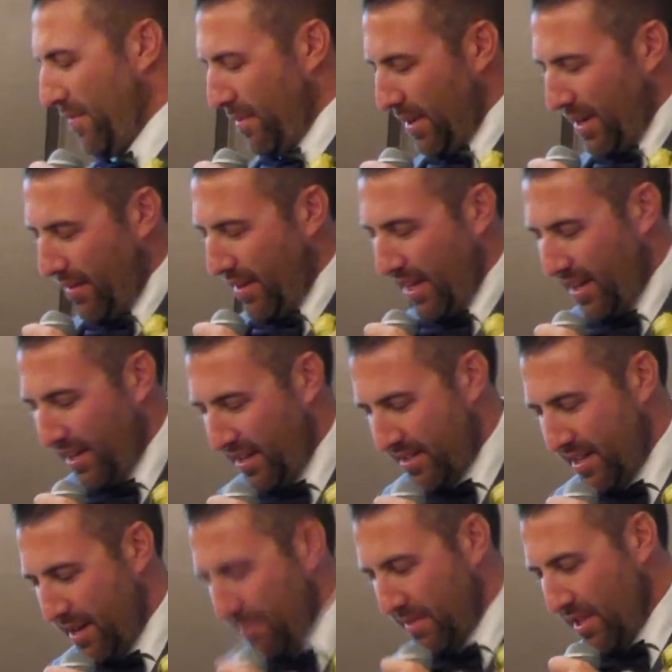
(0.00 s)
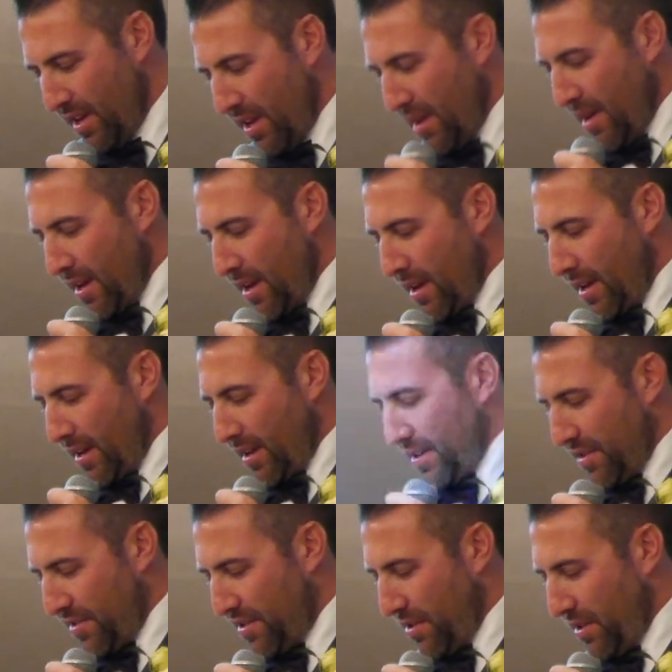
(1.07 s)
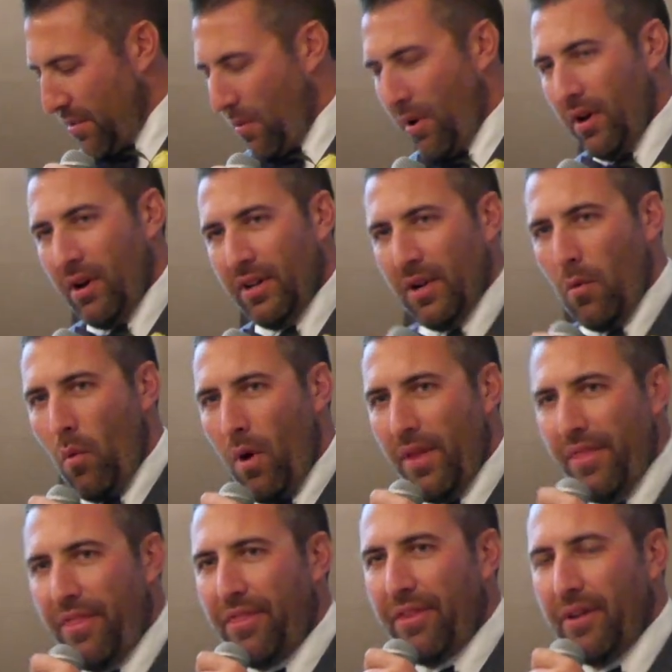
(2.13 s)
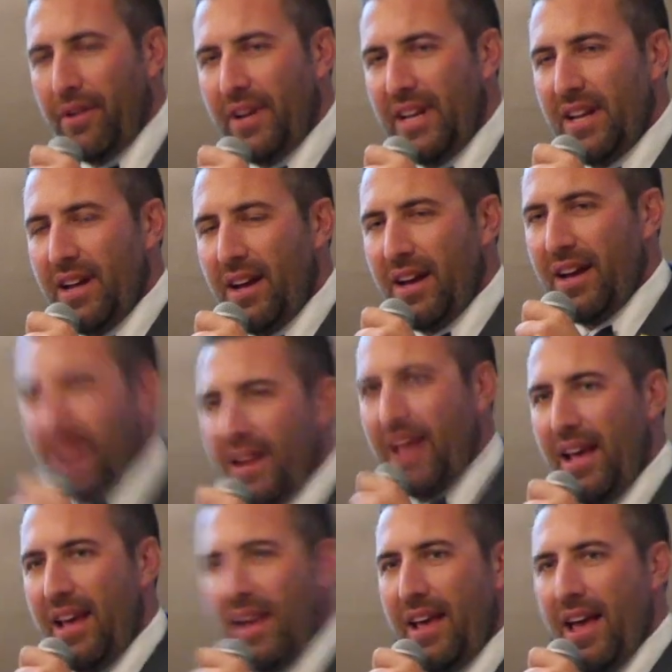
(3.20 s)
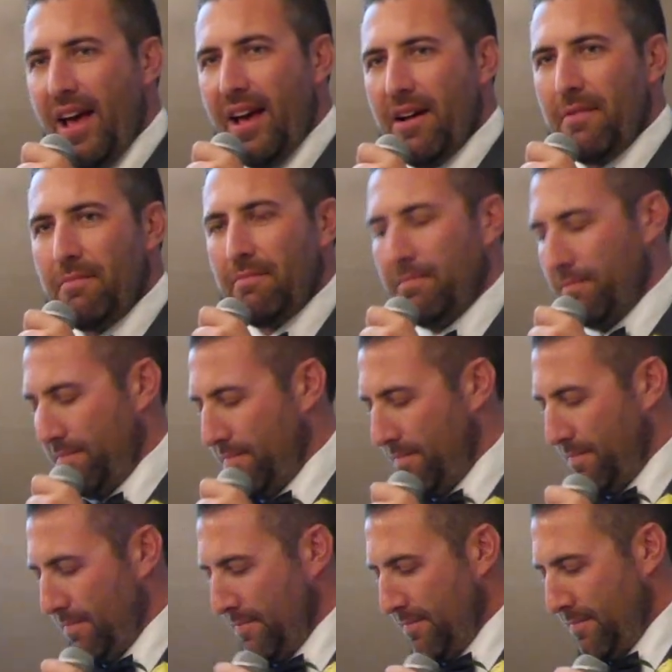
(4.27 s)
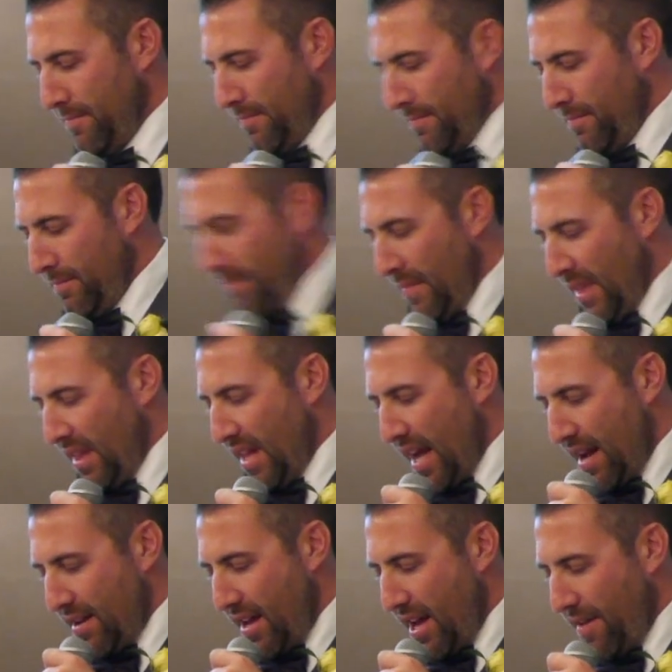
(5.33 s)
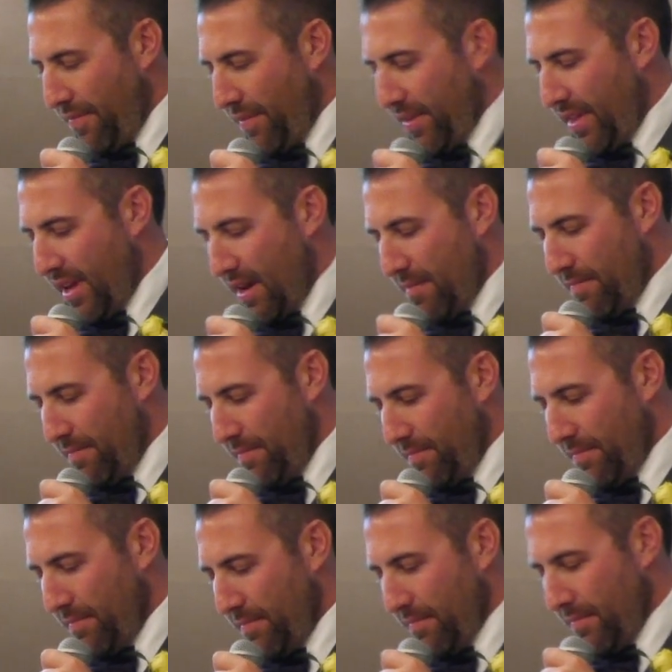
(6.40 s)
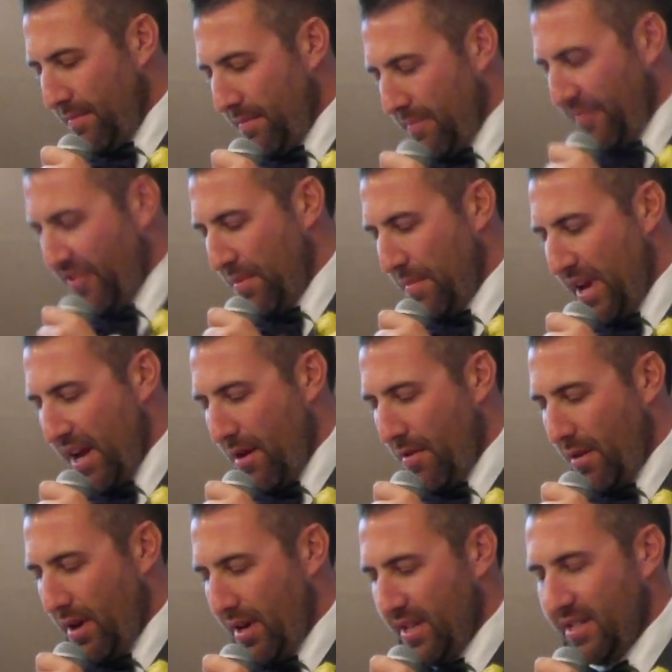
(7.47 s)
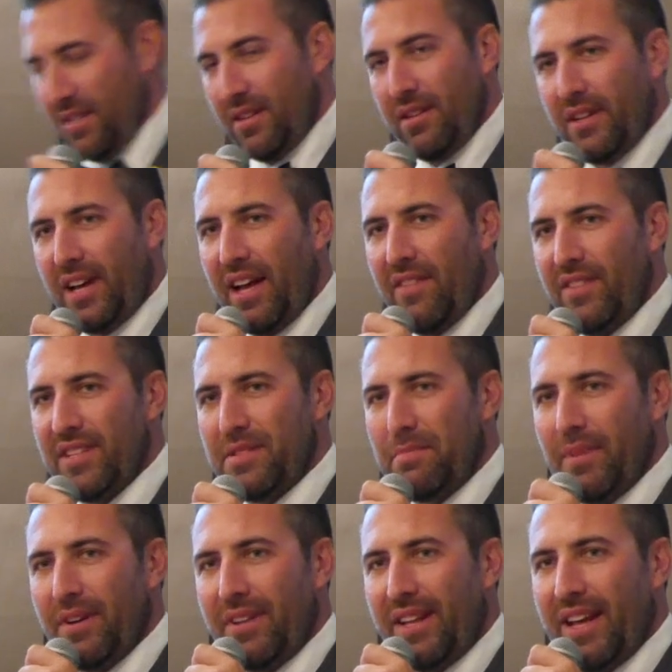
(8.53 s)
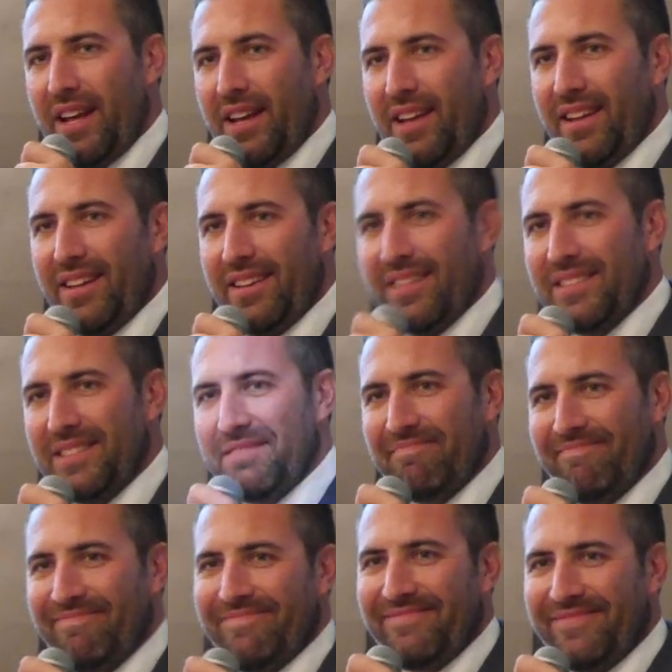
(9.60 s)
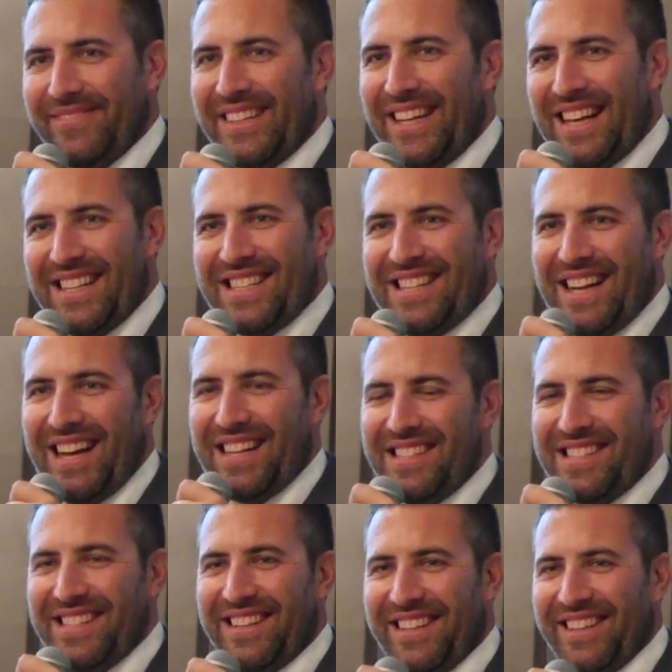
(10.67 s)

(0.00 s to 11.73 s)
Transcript: Whatever the hell his name is. To the world at 1:39 a.m. That day for them. From now on is little Kevin's birthday. That's nice.